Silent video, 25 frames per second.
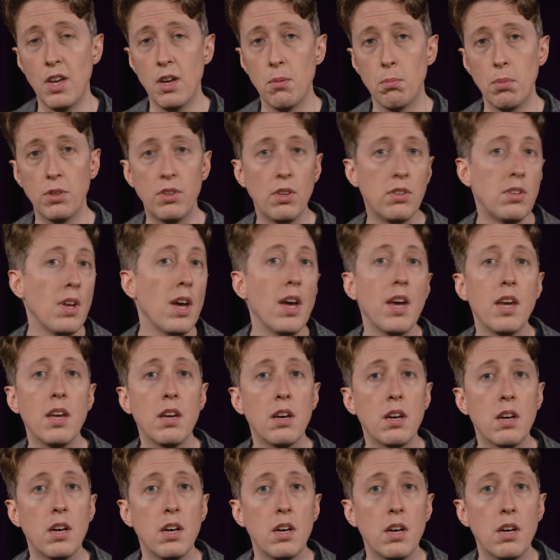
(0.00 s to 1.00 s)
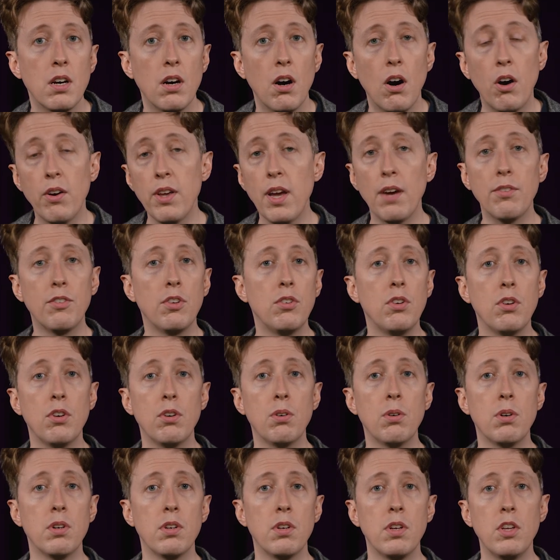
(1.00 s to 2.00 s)
But today, all you have to
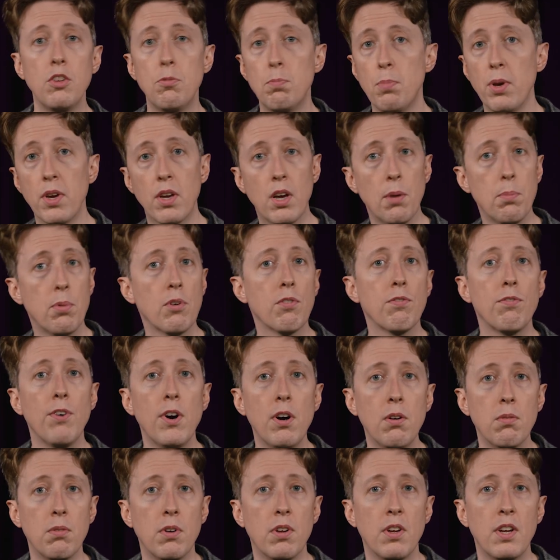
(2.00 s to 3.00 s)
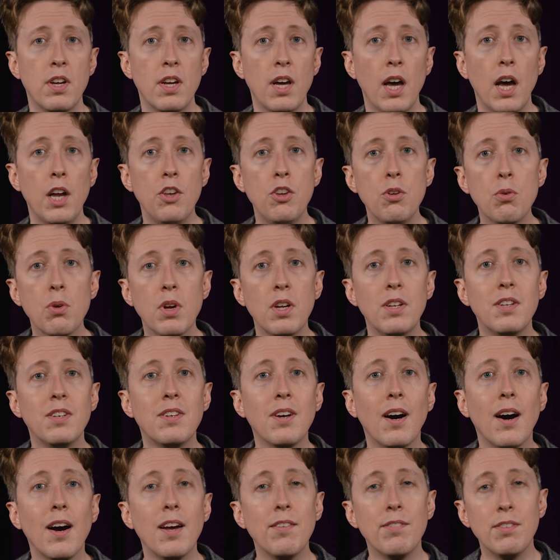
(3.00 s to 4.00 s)
do is pick up your phone, and you can
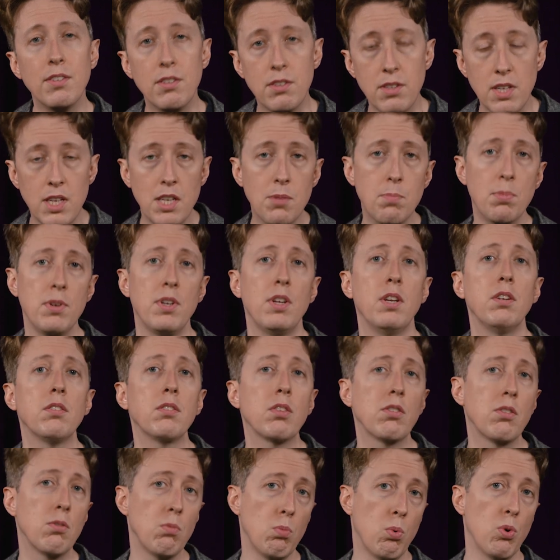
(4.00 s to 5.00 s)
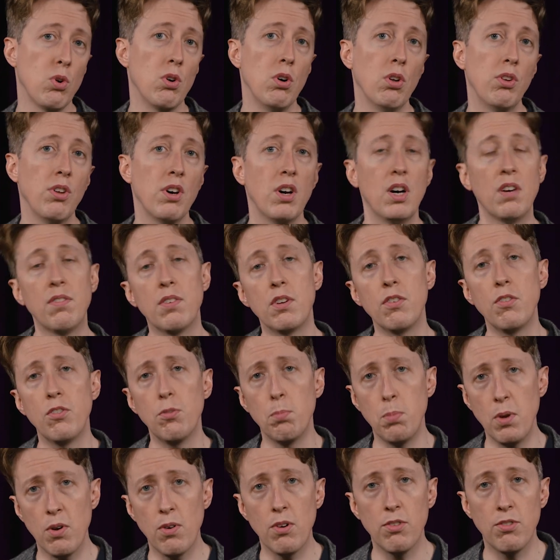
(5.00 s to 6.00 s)
dive deep into the world of
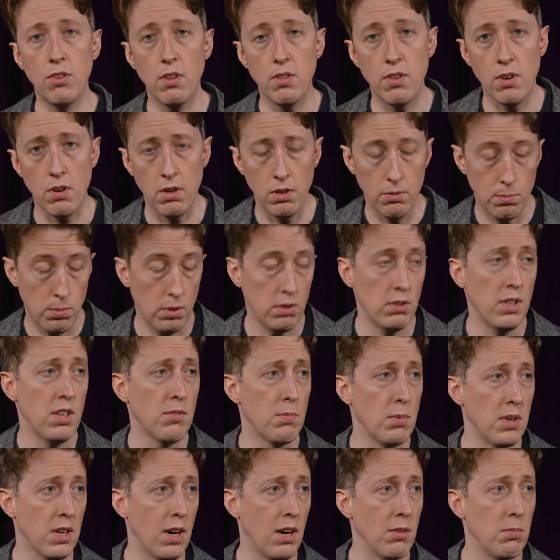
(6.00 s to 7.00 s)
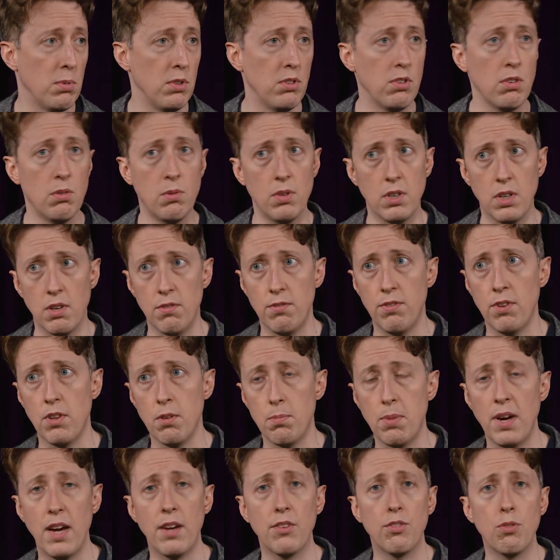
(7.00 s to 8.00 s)
conspiracy theories. Believe me, I've been doing it for the
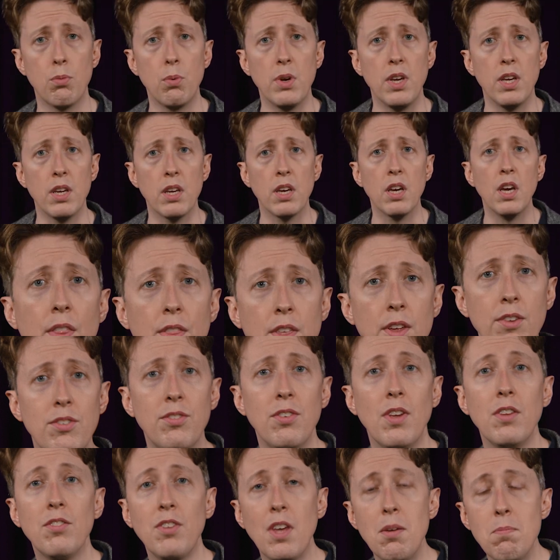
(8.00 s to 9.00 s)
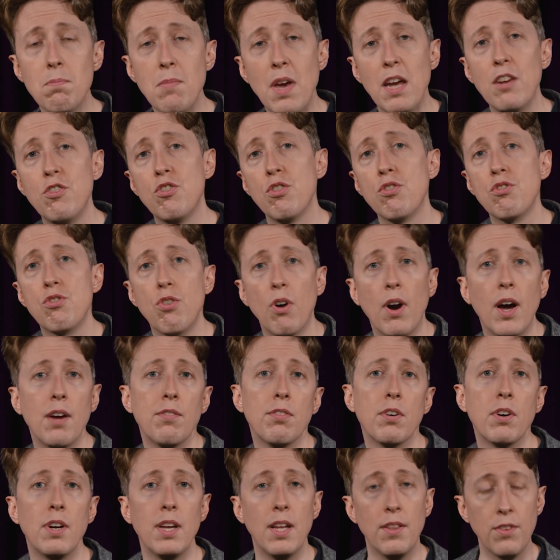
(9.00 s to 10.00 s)
past week. This is a major
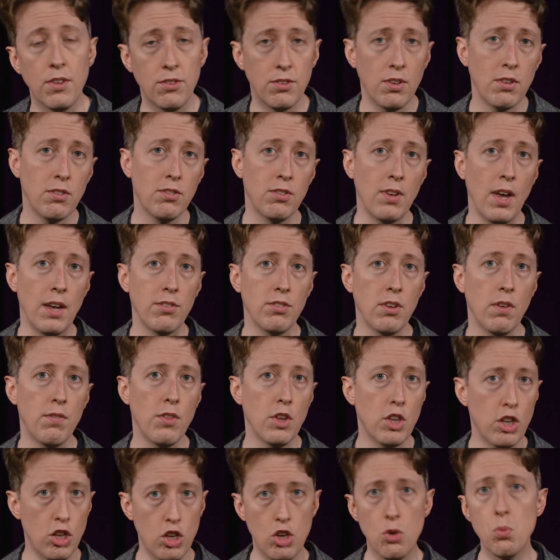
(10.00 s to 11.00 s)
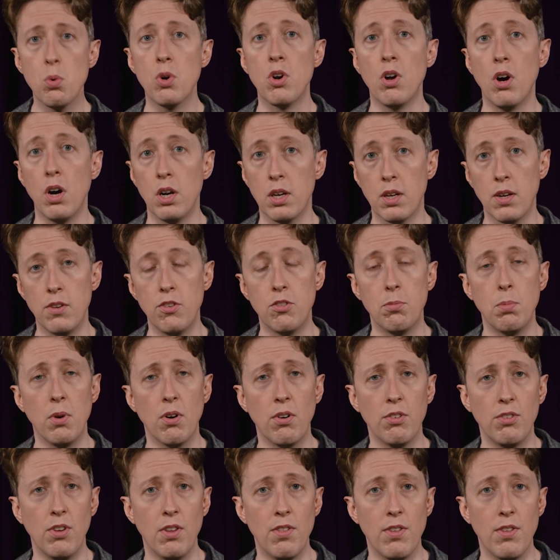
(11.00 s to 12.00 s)
driver in the success of the QAnon conspiracy